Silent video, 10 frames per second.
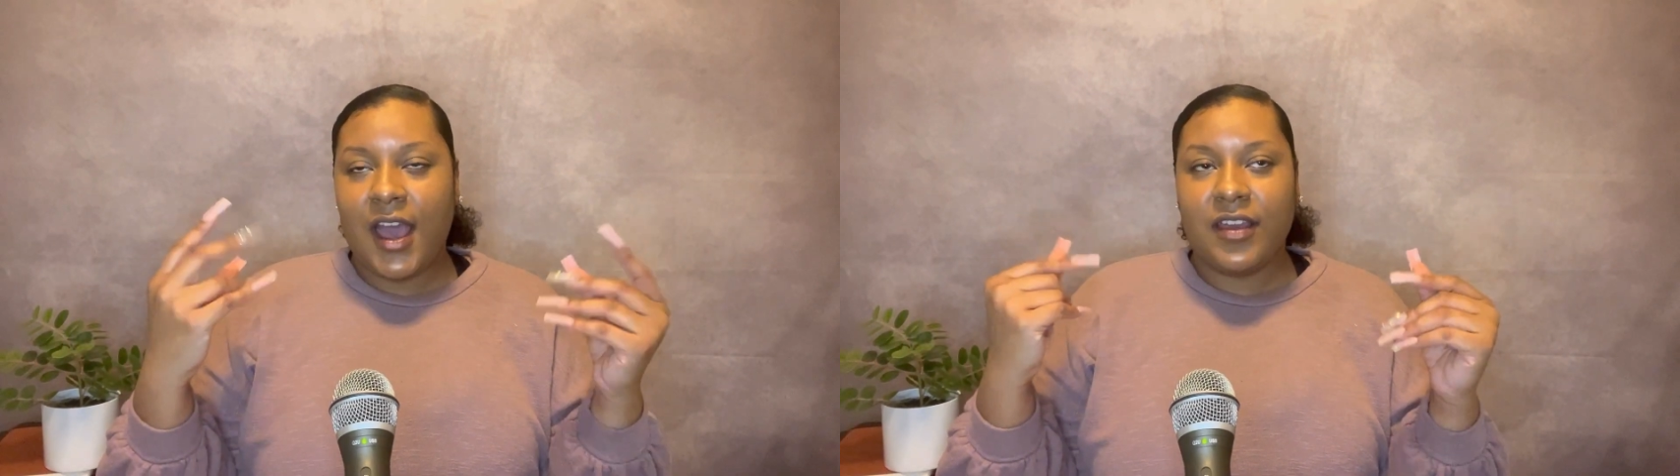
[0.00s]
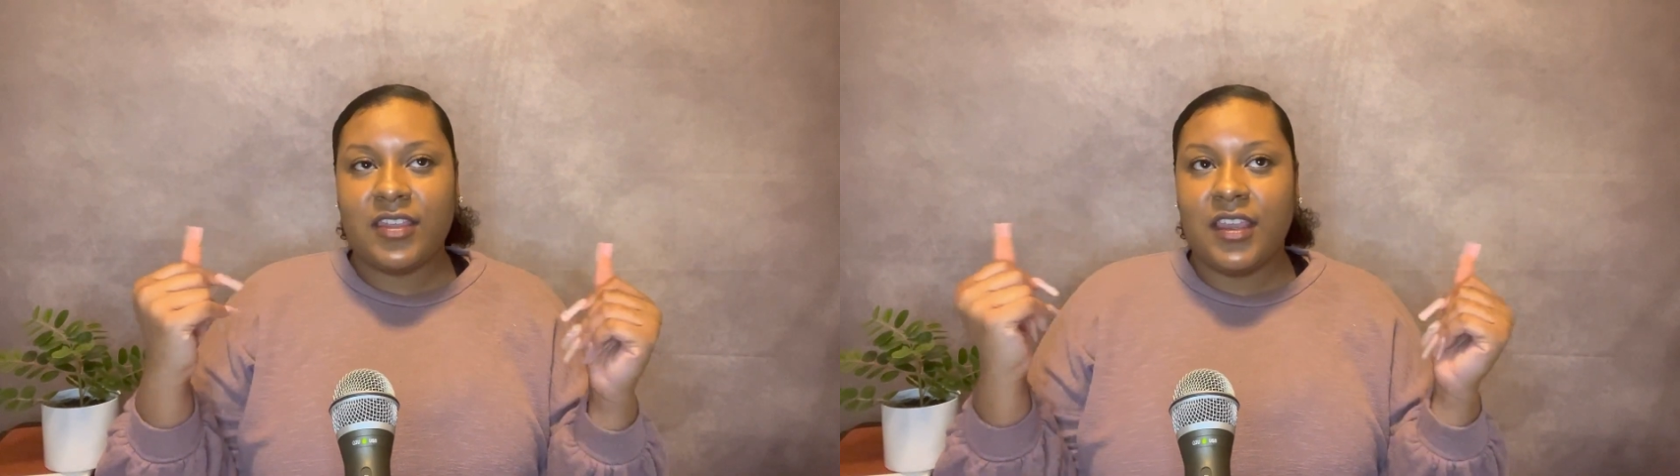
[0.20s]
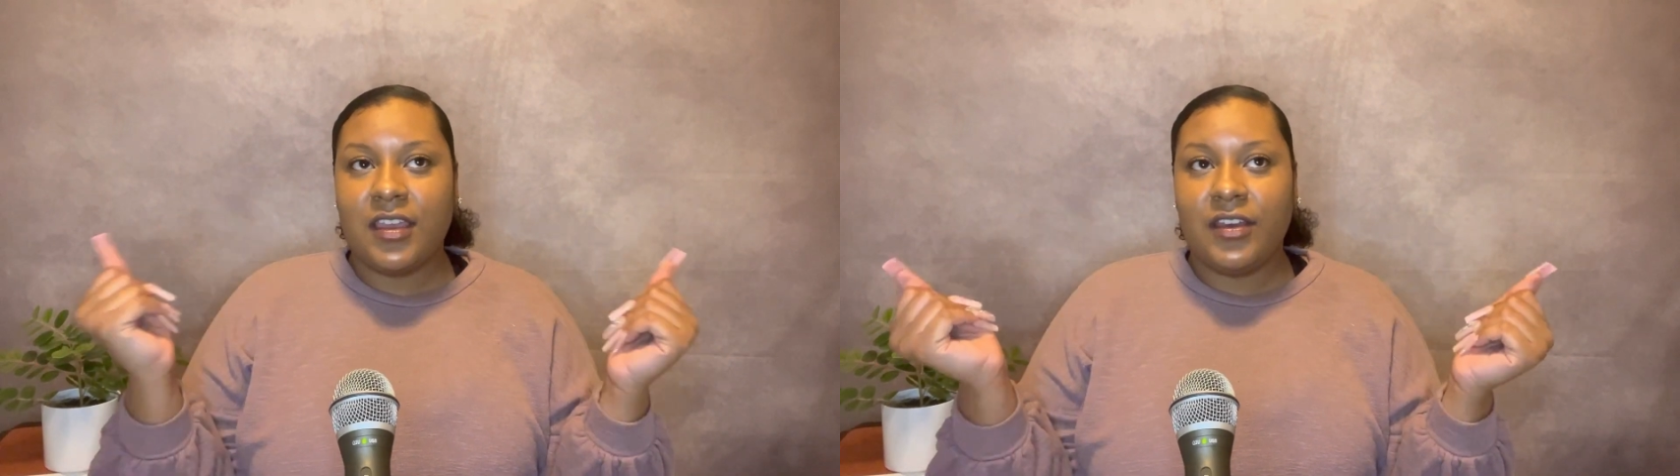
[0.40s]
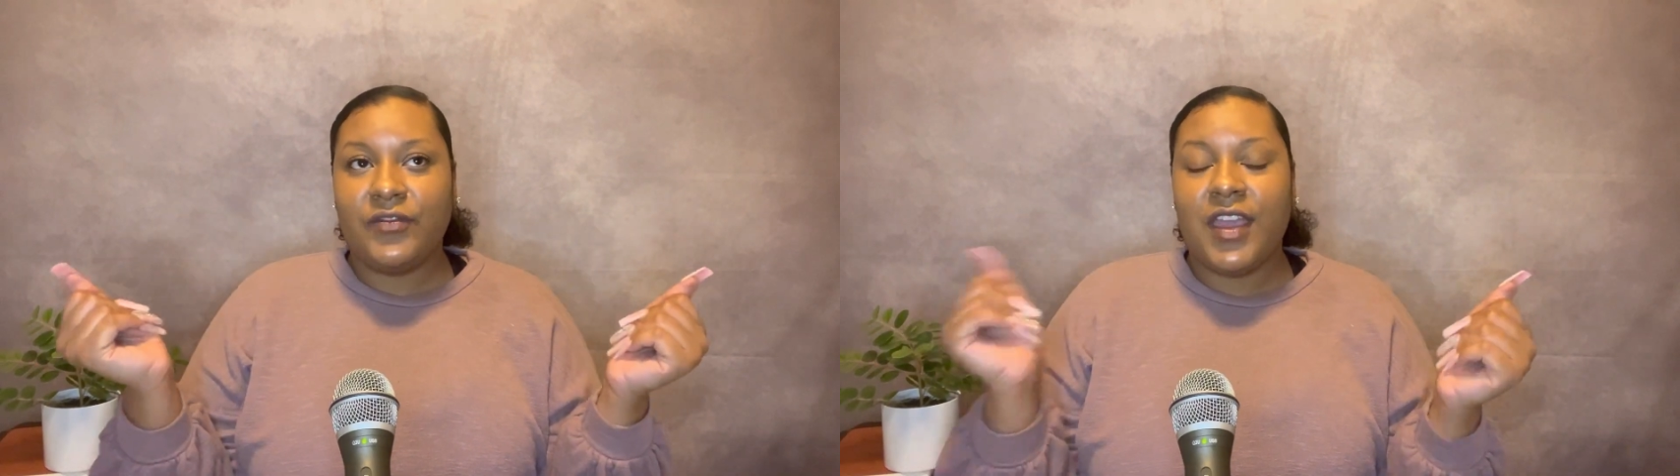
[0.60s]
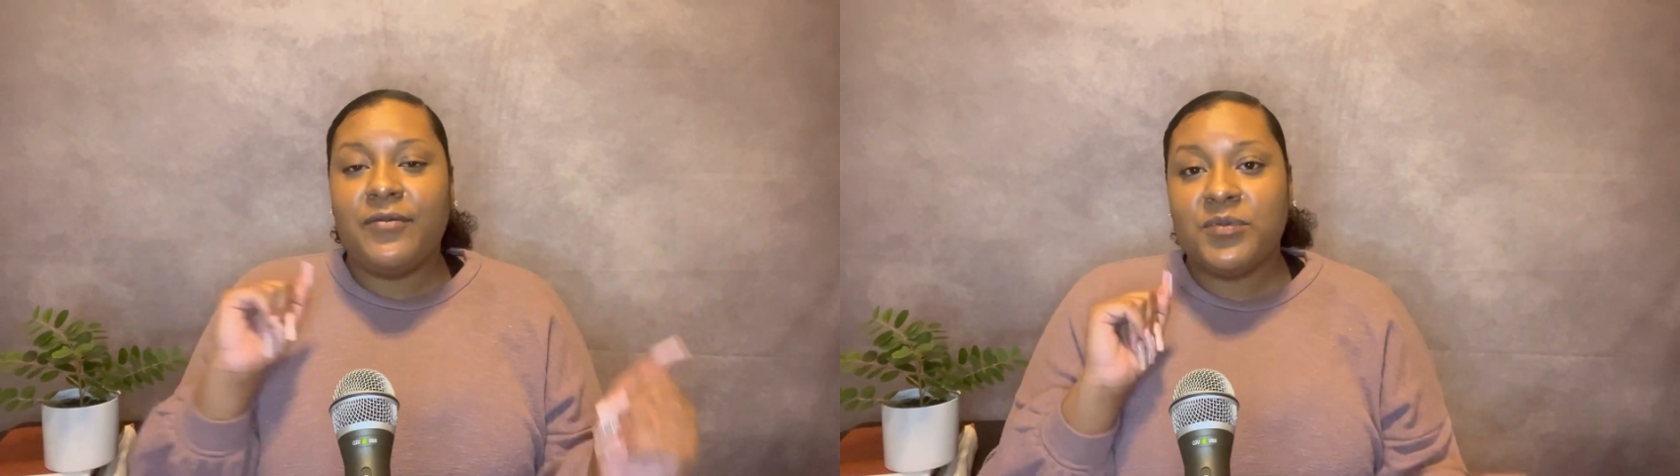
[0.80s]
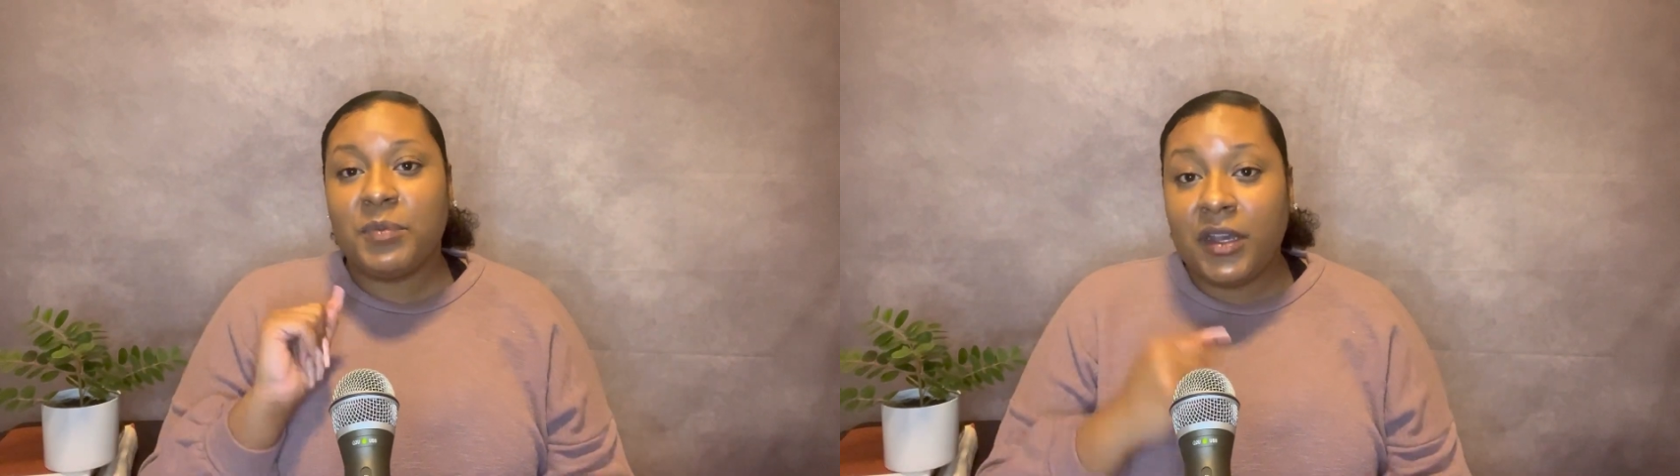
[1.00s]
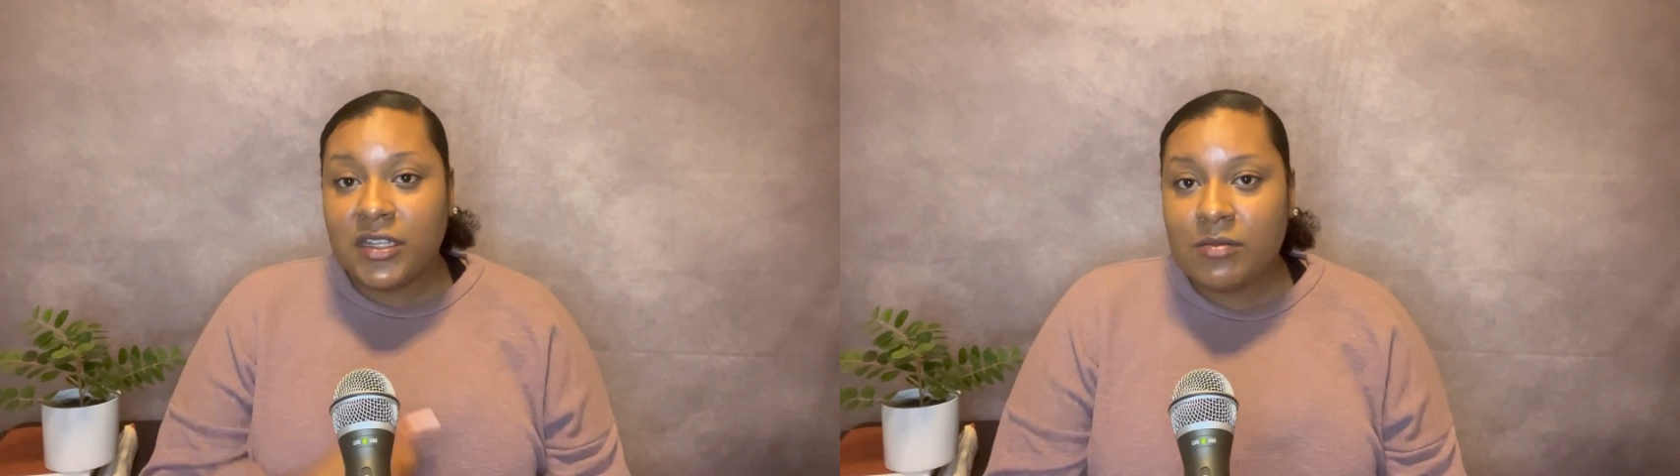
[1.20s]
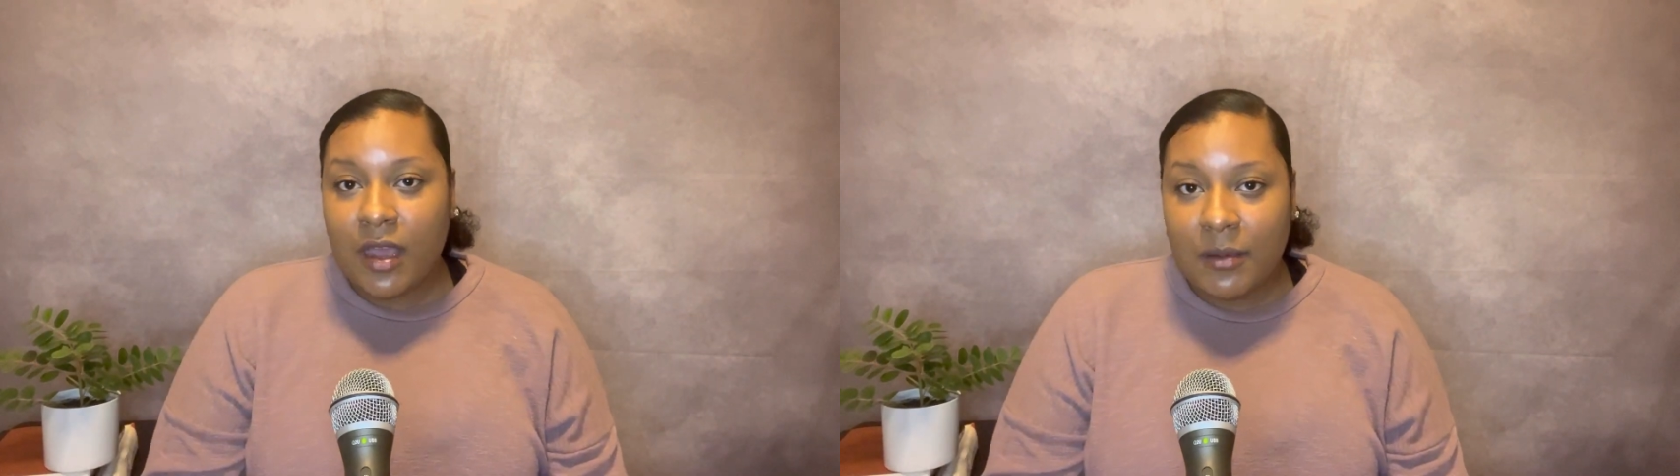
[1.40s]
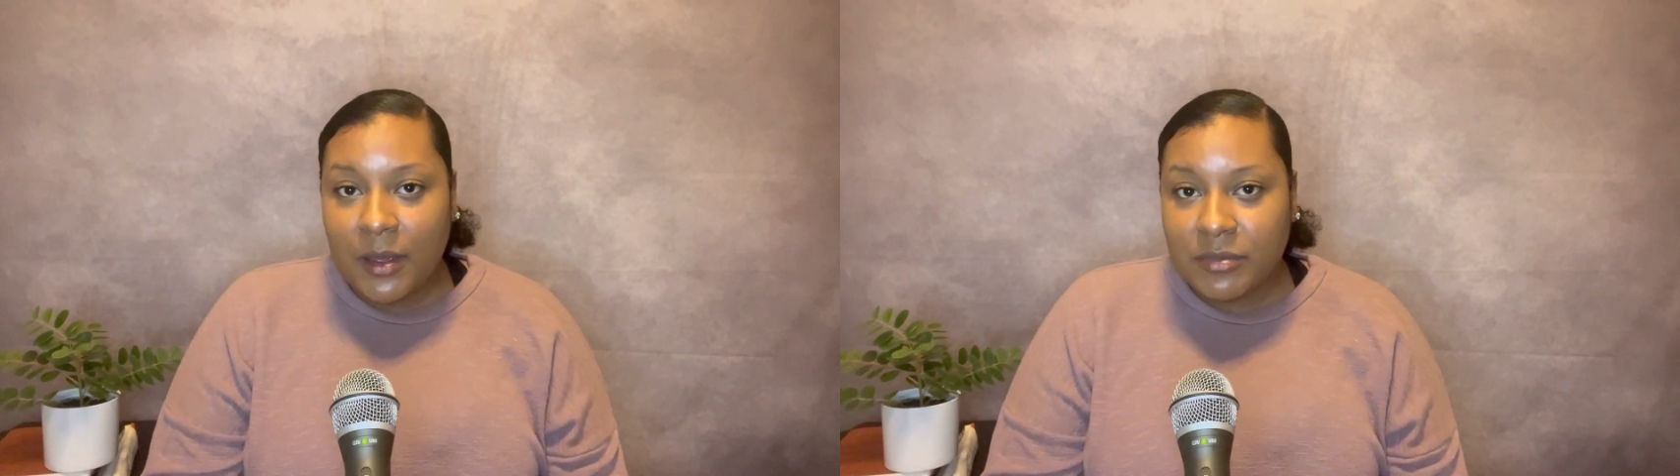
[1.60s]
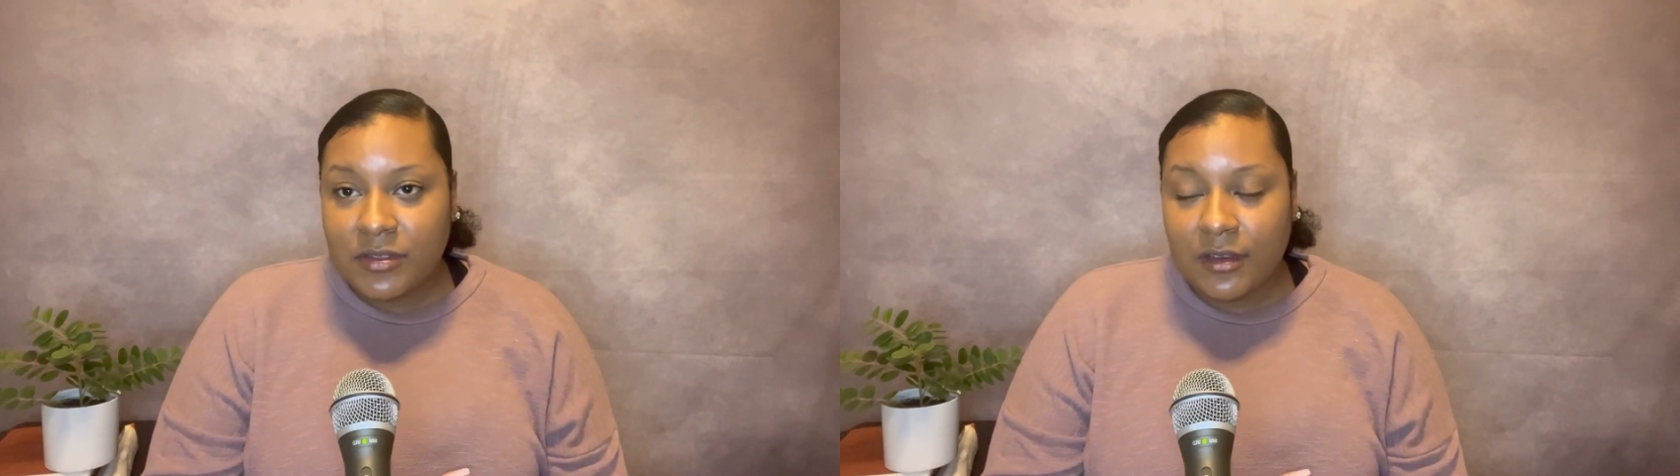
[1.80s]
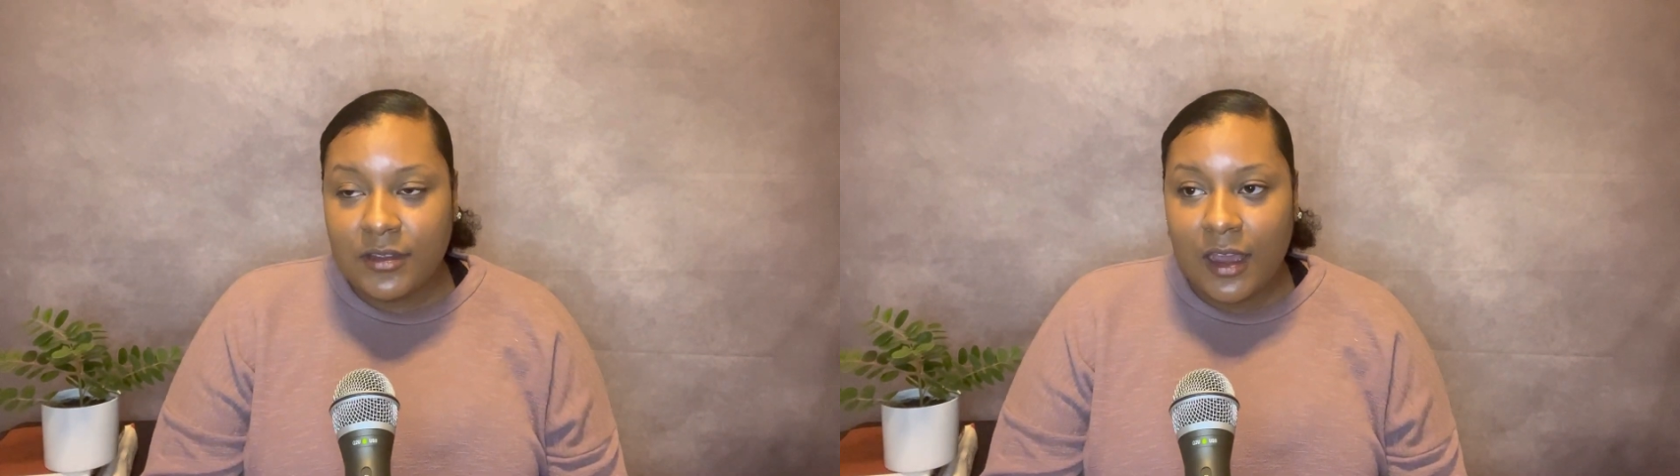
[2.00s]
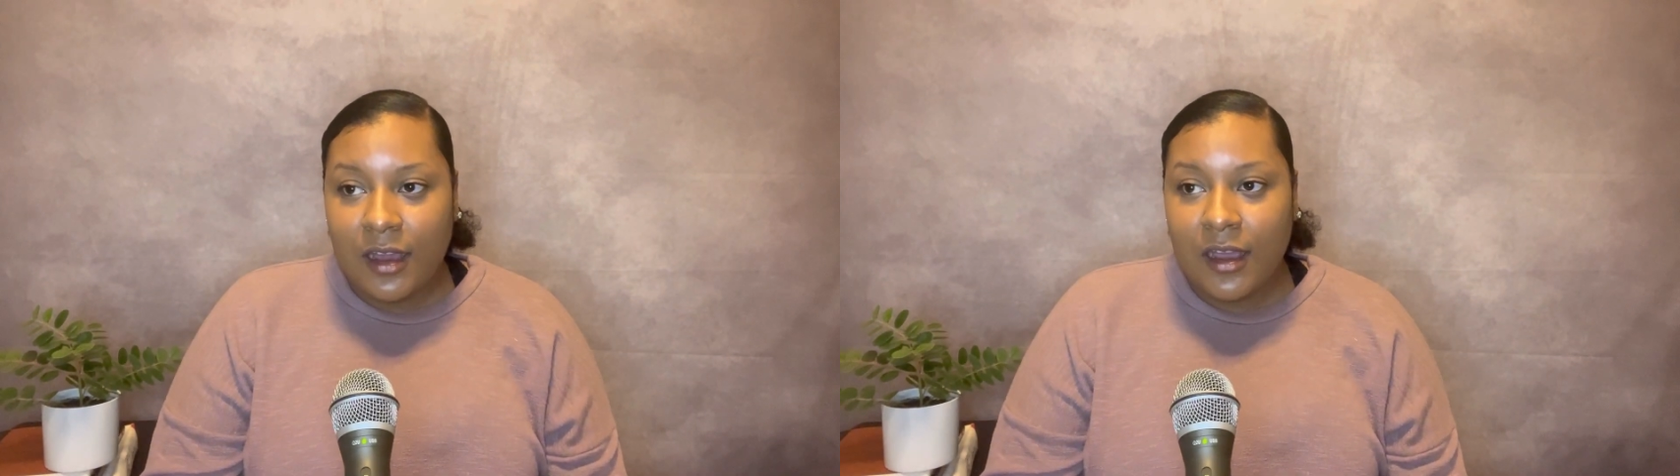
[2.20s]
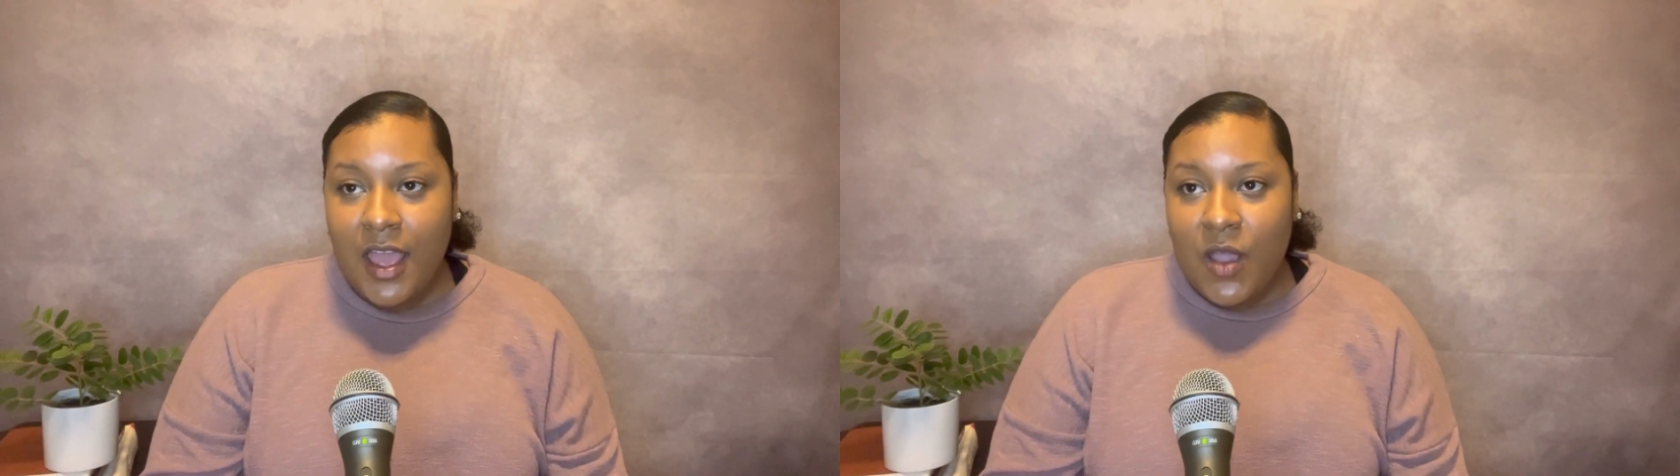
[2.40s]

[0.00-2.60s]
I think of that SpongeBob episode, y'all.